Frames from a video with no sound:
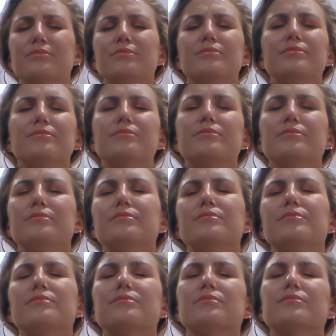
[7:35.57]

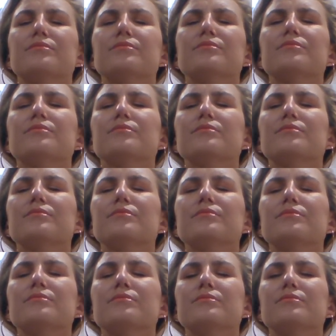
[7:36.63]

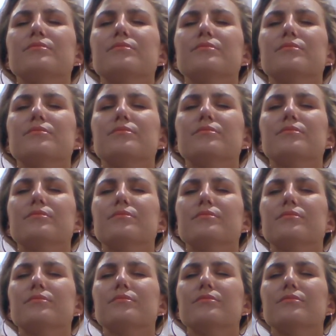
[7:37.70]

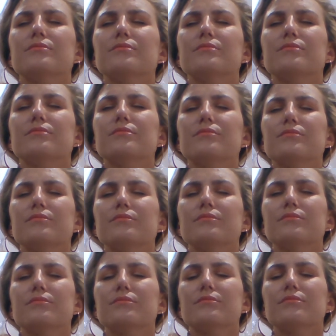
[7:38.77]

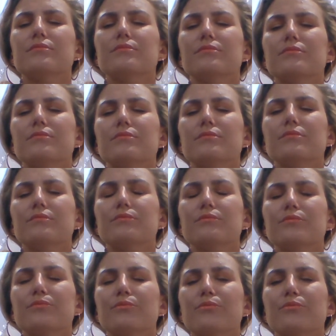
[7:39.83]

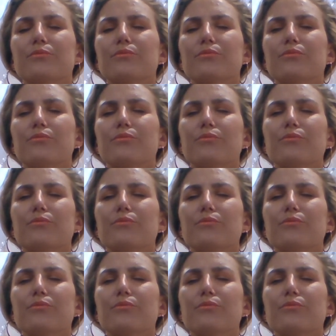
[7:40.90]
[no speech]